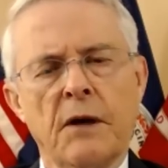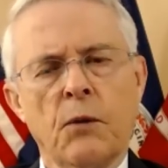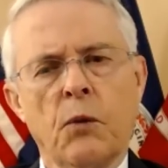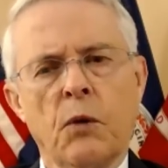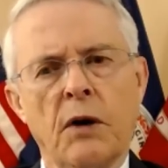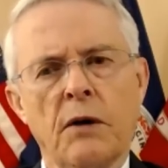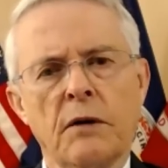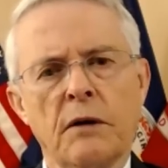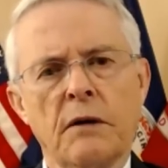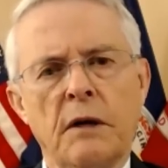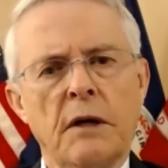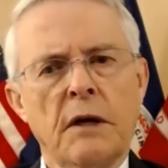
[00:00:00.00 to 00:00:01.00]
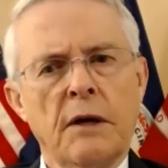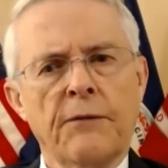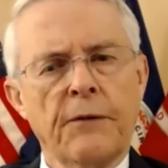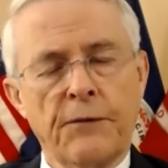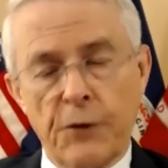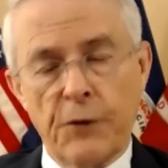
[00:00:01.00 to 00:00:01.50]
where,
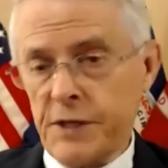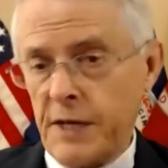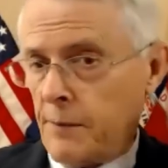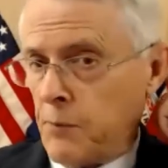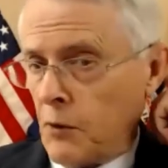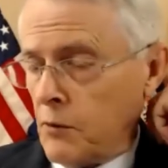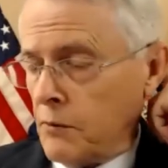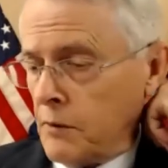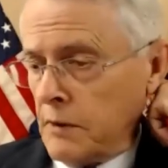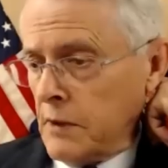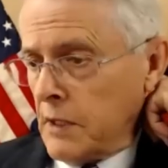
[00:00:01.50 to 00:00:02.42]
for example,